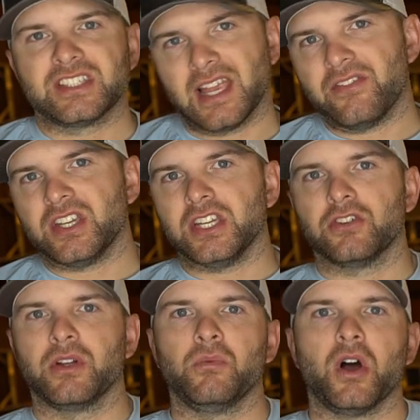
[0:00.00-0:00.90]
70
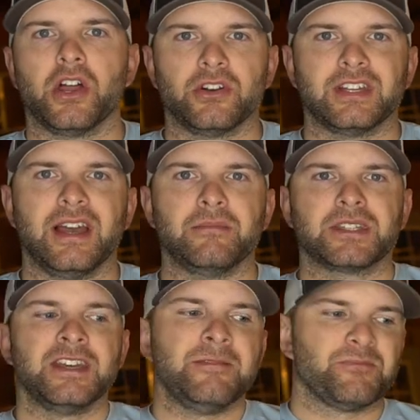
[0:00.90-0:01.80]
degree water
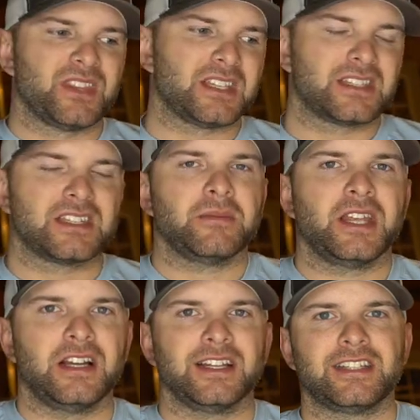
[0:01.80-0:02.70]
temps. This is
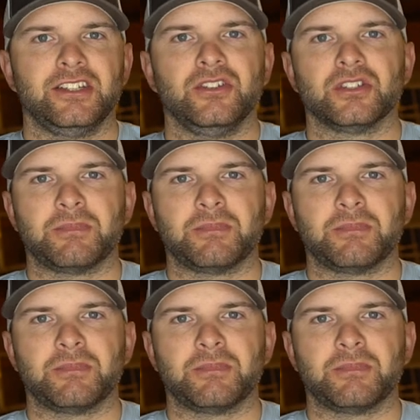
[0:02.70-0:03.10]
something I like to do.